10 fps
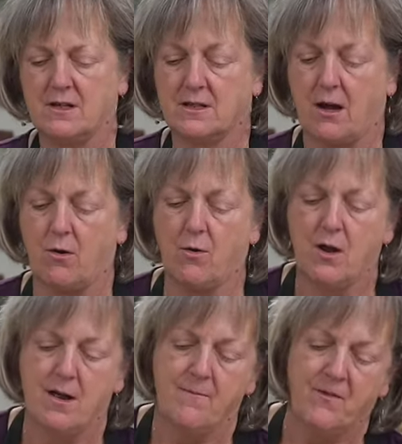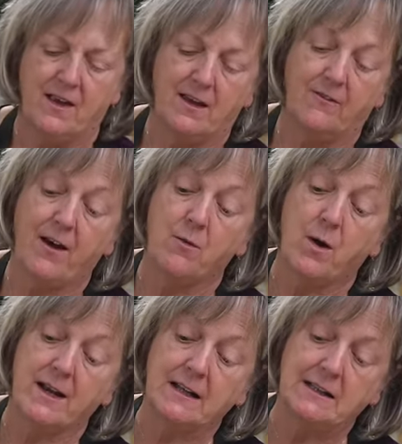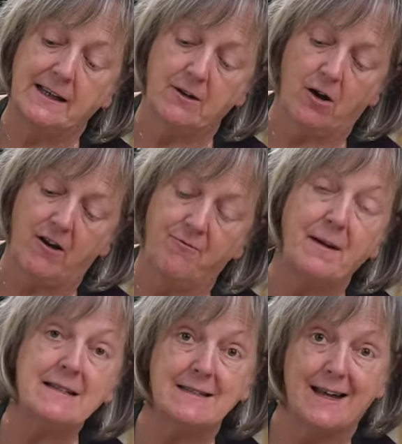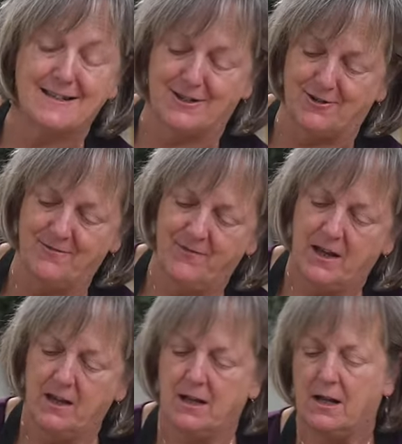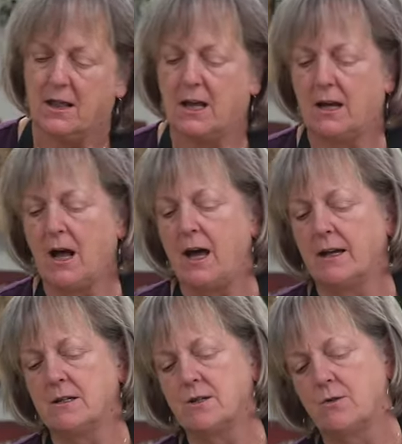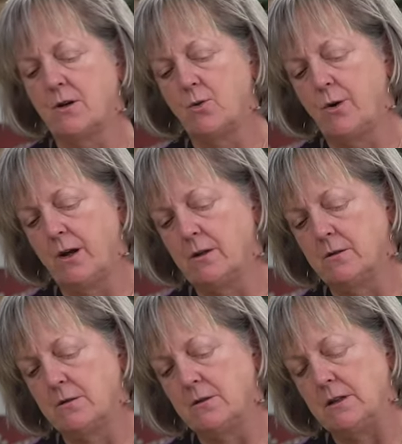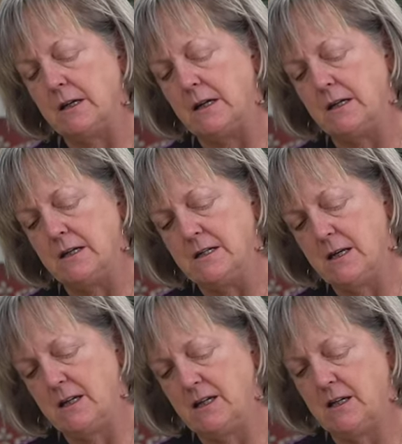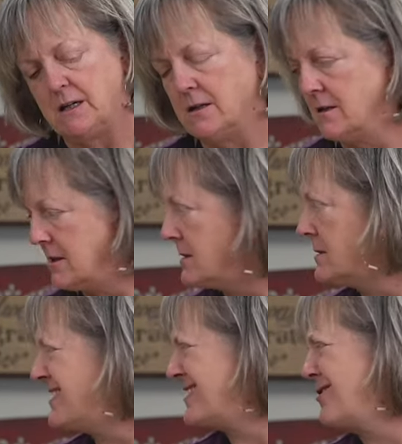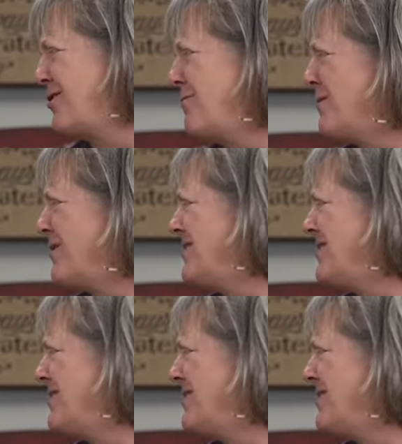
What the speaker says: So if I want to clean off my stencil, then I can do a quick little clean. Eesh. Is there a paper